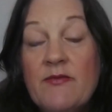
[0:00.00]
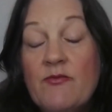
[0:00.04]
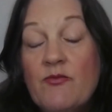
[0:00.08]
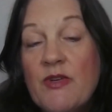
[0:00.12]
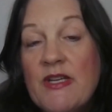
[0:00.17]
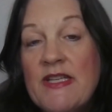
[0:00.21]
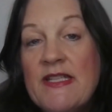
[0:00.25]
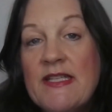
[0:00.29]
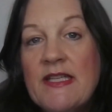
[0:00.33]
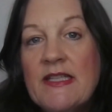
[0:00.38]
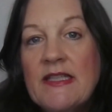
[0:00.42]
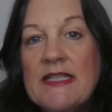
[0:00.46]

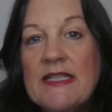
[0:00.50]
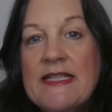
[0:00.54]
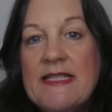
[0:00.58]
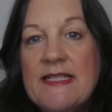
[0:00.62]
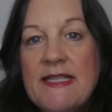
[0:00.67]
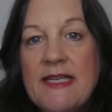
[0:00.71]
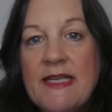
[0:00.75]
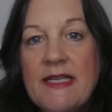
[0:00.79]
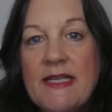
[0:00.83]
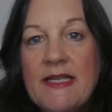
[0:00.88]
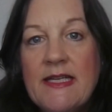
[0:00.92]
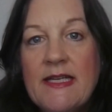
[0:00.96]
recently
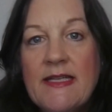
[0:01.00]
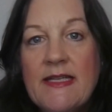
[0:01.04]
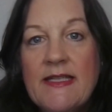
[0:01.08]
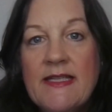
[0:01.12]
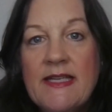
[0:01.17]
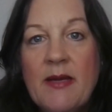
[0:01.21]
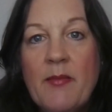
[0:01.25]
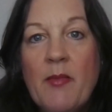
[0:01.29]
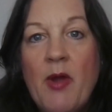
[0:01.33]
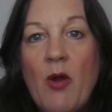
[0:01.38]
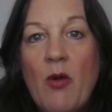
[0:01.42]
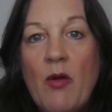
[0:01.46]
did a
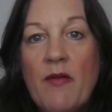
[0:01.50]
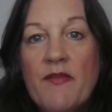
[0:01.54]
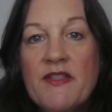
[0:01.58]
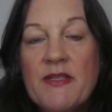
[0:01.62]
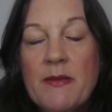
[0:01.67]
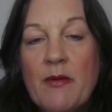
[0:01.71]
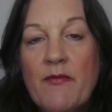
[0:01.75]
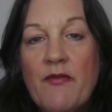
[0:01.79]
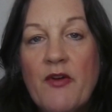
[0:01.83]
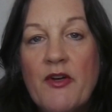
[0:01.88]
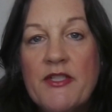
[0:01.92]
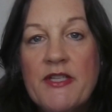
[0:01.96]
demo of
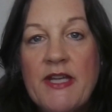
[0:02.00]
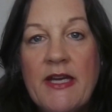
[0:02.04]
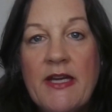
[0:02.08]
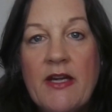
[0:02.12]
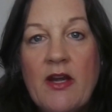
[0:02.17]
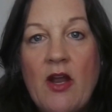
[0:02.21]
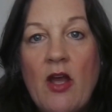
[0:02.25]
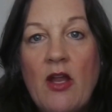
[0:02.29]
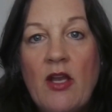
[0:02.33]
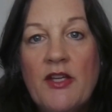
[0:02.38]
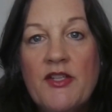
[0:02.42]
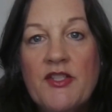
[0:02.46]
some of our
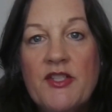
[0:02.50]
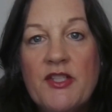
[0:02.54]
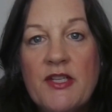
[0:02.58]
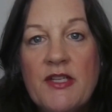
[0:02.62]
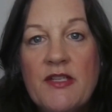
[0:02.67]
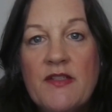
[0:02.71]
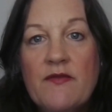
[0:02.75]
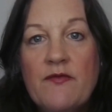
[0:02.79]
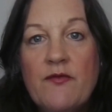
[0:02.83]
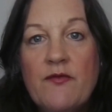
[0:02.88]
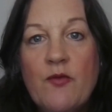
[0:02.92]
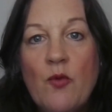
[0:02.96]

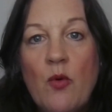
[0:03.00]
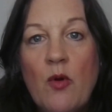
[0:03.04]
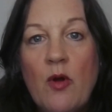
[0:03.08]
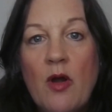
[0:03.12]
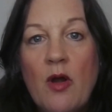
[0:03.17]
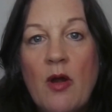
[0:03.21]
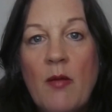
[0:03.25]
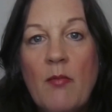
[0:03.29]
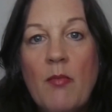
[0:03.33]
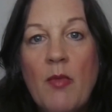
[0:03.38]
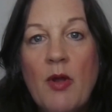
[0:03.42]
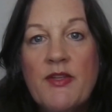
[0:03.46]
technologies
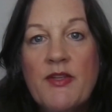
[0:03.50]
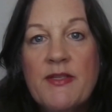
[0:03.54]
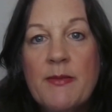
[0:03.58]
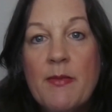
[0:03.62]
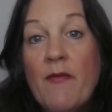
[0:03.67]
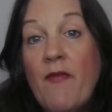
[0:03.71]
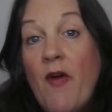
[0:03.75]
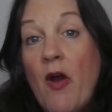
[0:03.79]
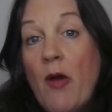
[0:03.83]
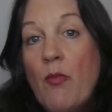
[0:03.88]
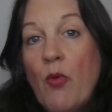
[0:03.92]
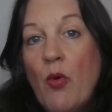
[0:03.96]
for some
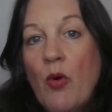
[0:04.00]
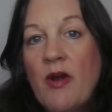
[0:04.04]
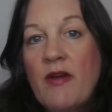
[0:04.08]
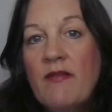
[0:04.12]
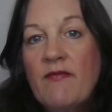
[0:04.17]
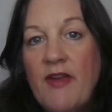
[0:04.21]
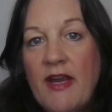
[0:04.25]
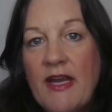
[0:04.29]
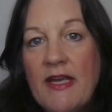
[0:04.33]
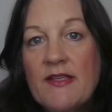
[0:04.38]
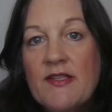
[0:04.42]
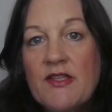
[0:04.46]
of our more
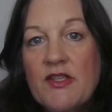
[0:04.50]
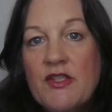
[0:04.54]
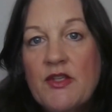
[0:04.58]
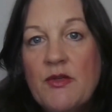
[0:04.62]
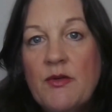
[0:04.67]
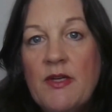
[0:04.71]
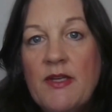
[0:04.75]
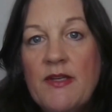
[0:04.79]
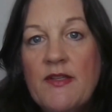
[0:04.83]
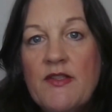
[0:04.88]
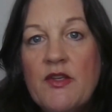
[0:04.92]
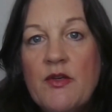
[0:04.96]
advanced
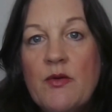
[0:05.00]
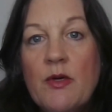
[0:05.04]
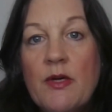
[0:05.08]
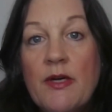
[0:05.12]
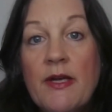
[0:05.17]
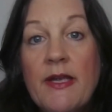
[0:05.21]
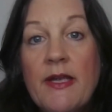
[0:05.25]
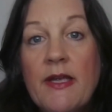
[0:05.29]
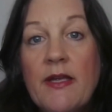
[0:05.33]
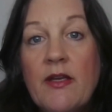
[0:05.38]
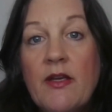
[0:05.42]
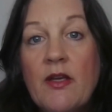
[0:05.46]
students who are
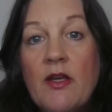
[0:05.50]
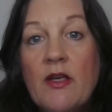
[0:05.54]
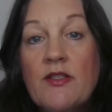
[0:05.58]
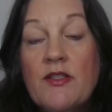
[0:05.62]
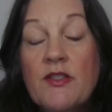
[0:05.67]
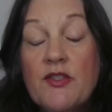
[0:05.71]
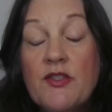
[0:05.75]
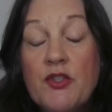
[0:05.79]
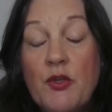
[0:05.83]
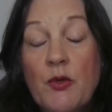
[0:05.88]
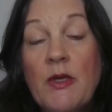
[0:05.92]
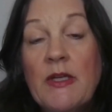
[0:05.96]
in
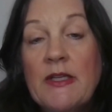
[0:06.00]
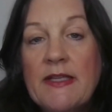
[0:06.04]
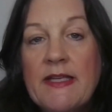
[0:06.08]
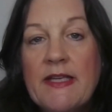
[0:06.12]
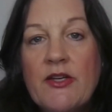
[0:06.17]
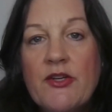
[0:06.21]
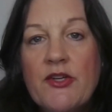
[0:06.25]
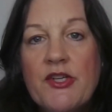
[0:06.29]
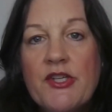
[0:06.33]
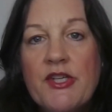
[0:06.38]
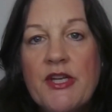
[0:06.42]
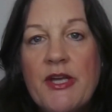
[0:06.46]
student
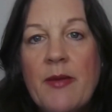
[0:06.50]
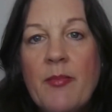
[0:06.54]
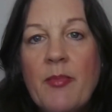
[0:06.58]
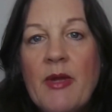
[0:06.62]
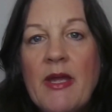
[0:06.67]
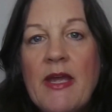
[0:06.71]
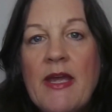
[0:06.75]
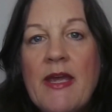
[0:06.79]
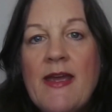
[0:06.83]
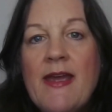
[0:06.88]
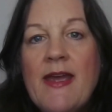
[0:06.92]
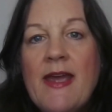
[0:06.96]
leadership,
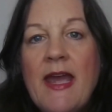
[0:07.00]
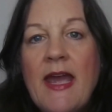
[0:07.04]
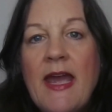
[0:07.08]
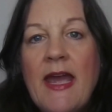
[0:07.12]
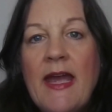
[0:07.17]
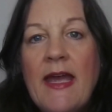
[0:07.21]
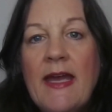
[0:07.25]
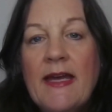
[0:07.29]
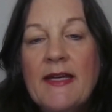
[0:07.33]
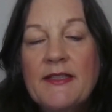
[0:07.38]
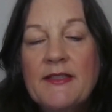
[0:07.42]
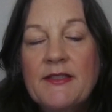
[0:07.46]

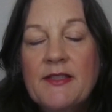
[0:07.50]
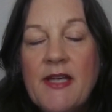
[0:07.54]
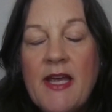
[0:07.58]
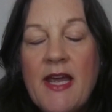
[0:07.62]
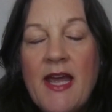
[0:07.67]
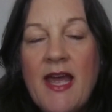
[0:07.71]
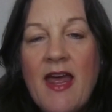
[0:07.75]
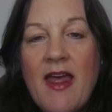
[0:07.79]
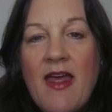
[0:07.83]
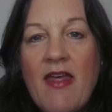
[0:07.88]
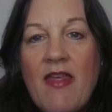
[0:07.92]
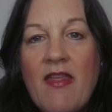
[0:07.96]
and
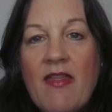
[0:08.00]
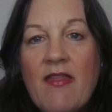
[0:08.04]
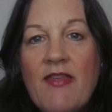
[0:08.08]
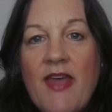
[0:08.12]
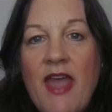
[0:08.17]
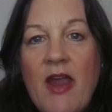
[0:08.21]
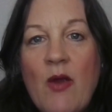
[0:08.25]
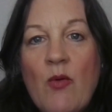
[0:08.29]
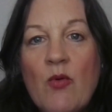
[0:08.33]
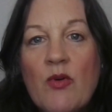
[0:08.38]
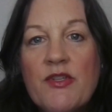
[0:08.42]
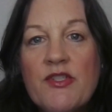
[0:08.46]

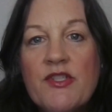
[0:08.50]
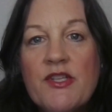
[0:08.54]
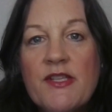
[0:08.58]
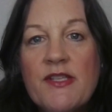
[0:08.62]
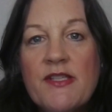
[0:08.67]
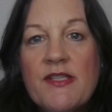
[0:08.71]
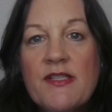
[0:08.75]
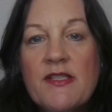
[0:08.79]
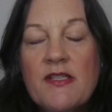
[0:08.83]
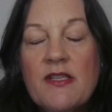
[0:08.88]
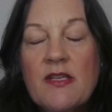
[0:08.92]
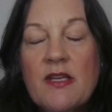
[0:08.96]
they were
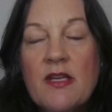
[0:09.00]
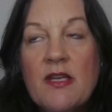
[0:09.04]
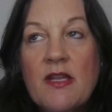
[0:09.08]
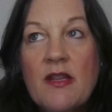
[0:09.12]
just